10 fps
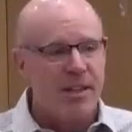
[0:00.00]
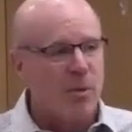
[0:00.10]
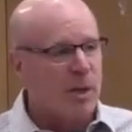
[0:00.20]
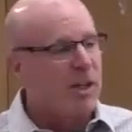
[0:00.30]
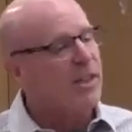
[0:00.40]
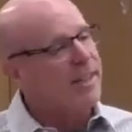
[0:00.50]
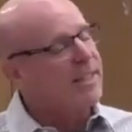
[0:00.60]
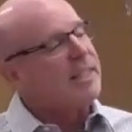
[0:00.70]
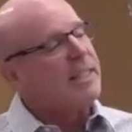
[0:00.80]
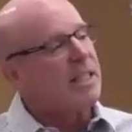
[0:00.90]
that we
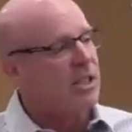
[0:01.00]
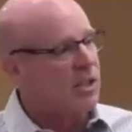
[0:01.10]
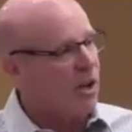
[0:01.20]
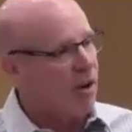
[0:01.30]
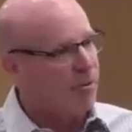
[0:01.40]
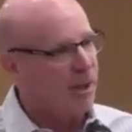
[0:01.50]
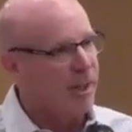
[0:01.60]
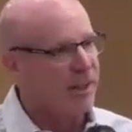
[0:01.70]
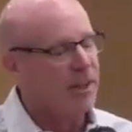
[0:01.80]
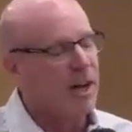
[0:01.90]
collect the deacons
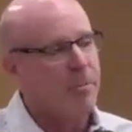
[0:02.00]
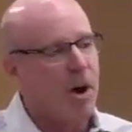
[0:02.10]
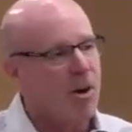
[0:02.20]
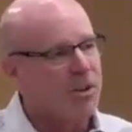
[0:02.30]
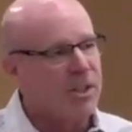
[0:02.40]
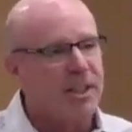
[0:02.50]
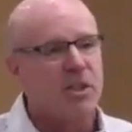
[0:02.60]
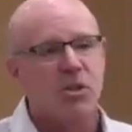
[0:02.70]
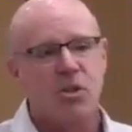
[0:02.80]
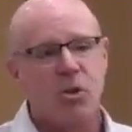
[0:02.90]
offering um, our
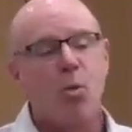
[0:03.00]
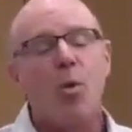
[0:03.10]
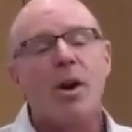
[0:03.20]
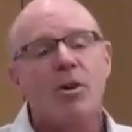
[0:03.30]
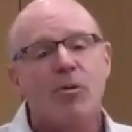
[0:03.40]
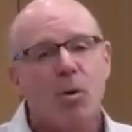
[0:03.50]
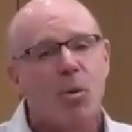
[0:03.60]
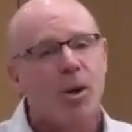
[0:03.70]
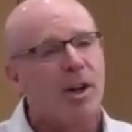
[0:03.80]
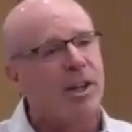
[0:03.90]
deacons do wonderful
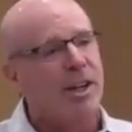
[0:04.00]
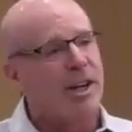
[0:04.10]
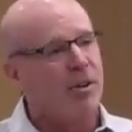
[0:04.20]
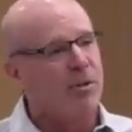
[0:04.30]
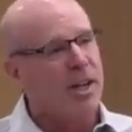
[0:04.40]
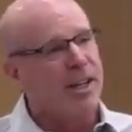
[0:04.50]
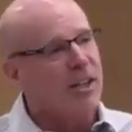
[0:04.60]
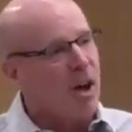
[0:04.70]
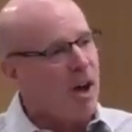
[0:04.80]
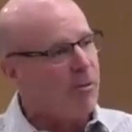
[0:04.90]
work of
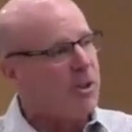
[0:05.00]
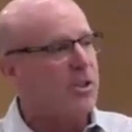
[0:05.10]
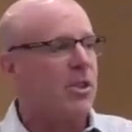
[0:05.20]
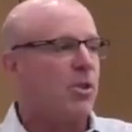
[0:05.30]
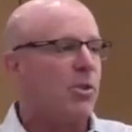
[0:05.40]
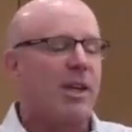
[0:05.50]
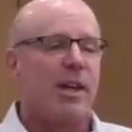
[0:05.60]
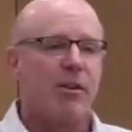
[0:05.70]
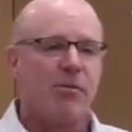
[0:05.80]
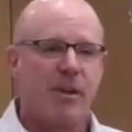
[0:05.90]
taking the offerings that you
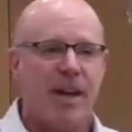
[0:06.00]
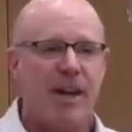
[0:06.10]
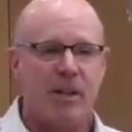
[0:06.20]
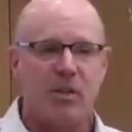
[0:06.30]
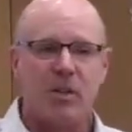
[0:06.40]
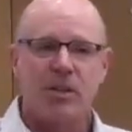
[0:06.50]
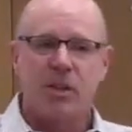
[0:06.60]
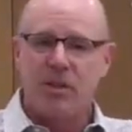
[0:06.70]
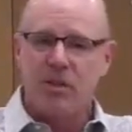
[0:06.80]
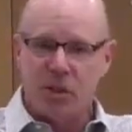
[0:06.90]
give and
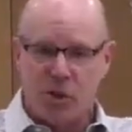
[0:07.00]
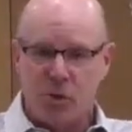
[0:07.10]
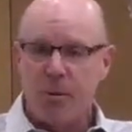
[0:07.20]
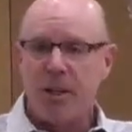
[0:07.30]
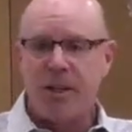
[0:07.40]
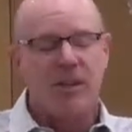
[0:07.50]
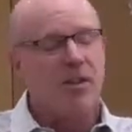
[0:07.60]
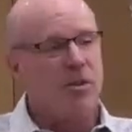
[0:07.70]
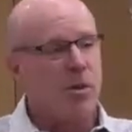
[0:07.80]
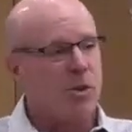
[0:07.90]

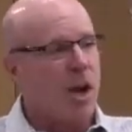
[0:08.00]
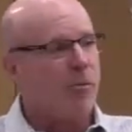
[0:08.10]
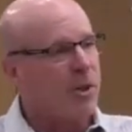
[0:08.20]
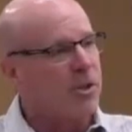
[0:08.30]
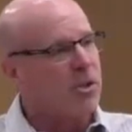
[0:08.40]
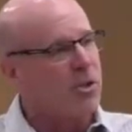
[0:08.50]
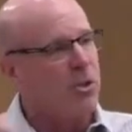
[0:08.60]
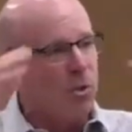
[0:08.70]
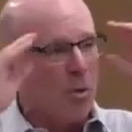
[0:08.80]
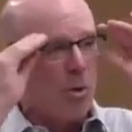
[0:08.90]
distributing those offerings
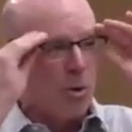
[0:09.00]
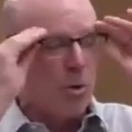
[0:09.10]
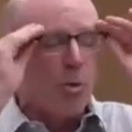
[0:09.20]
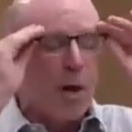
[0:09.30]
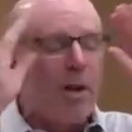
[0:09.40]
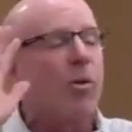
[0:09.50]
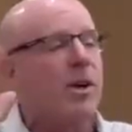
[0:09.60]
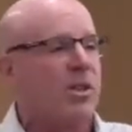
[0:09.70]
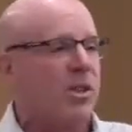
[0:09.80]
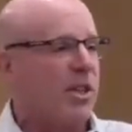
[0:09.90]
to or great
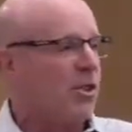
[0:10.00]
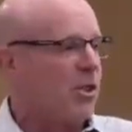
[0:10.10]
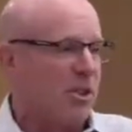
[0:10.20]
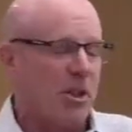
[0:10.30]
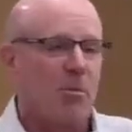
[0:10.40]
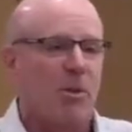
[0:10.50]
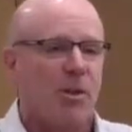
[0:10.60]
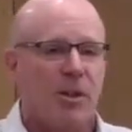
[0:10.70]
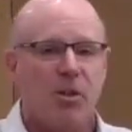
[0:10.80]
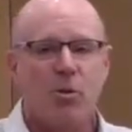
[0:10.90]
organizations in the
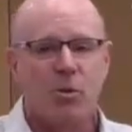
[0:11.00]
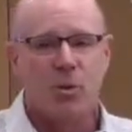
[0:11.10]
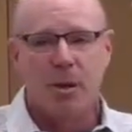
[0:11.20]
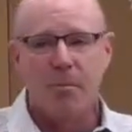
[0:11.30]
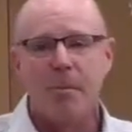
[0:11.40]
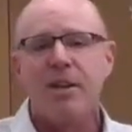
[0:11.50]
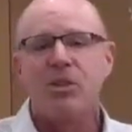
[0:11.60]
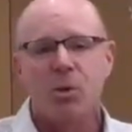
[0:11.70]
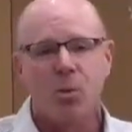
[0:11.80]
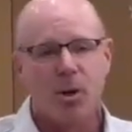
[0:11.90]
community who are doing
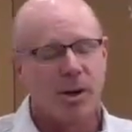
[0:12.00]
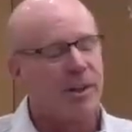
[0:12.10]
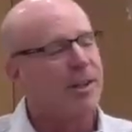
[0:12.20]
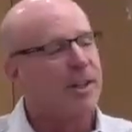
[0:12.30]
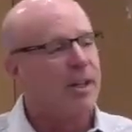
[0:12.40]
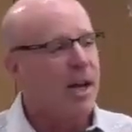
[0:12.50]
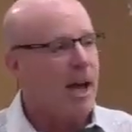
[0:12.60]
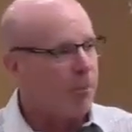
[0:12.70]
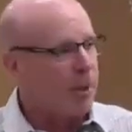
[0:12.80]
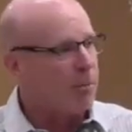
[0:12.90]
amazing work
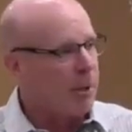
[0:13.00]
helping